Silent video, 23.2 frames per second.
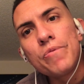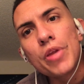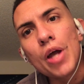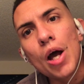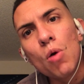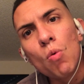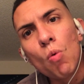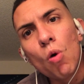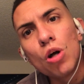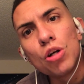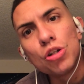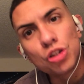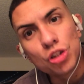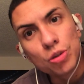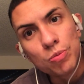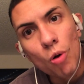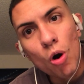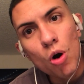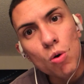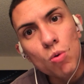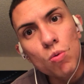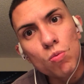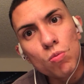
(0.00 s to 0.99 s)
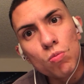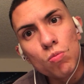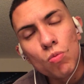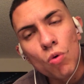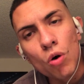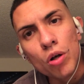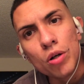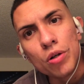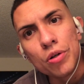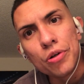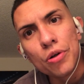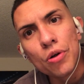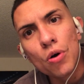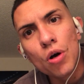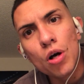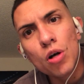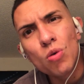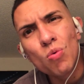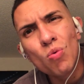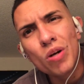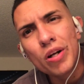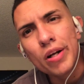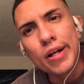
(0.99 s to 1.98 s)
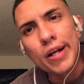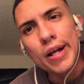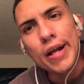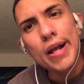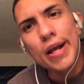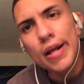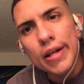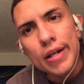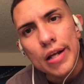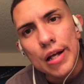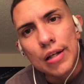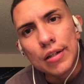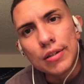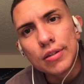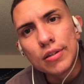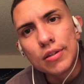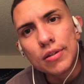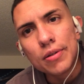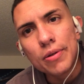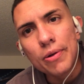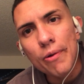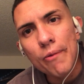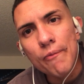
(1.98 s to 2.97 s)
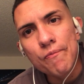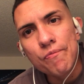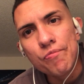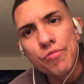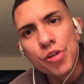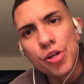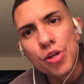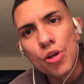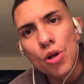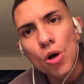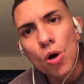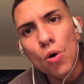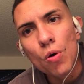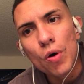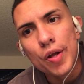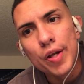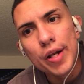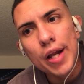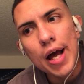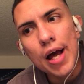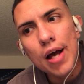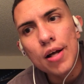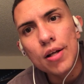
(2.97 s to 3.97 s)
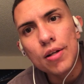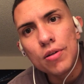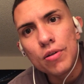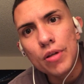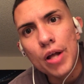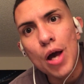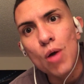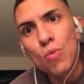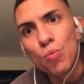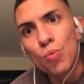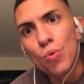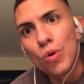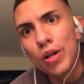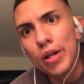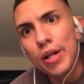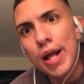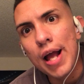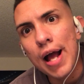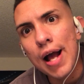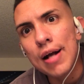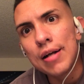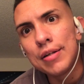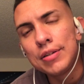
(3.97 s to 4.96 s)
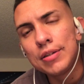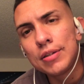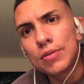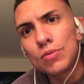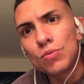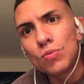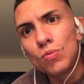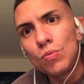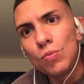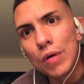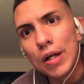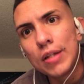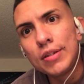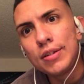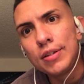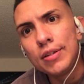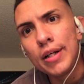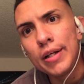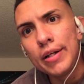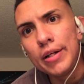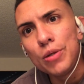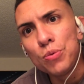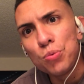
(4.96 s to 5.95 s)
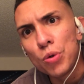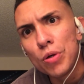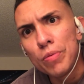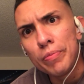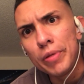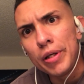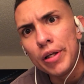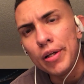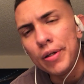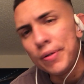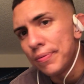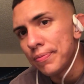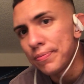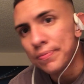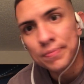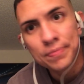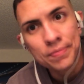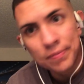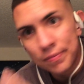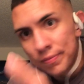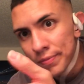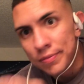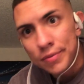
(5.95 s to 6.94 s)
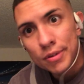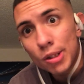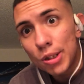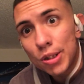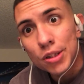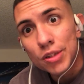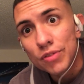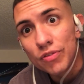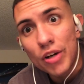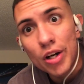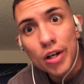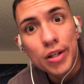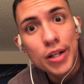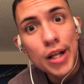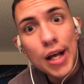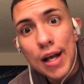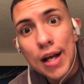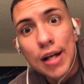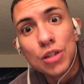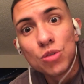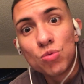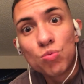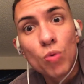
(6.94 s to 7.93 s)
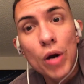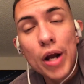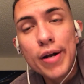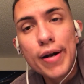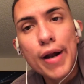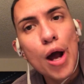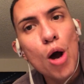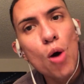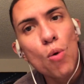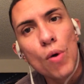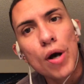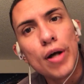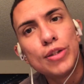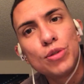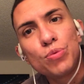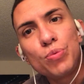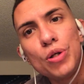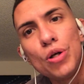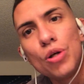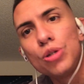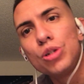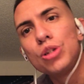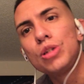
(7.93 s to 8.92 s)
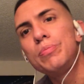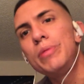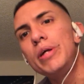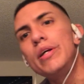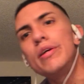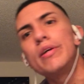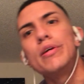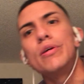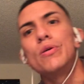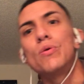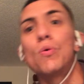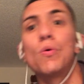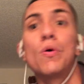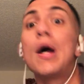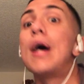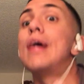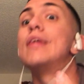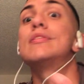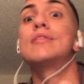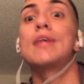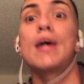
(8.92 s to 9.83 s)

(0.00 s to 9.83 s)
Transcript: I want a smart one, you know, I don't want an idiot, you know, and that, that really has resonated with me to this very day, as right now, as we are speaking, or as